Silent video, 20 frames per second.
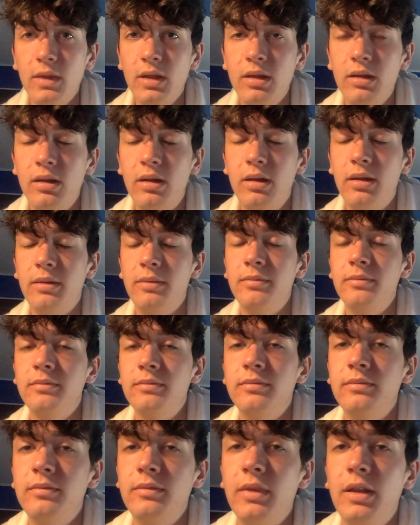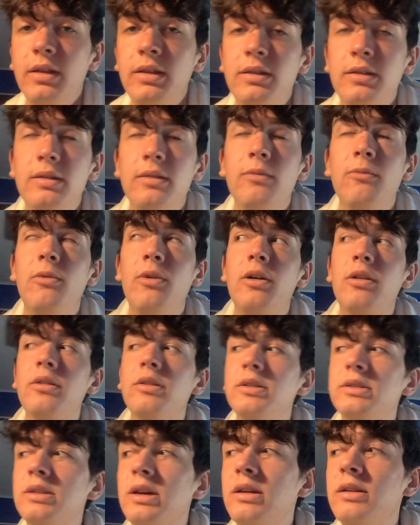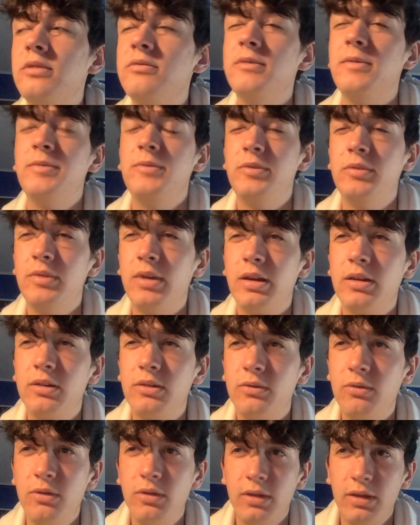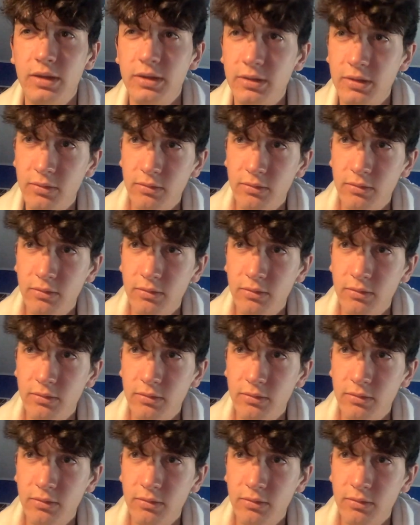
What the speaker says: the water is not direct correlation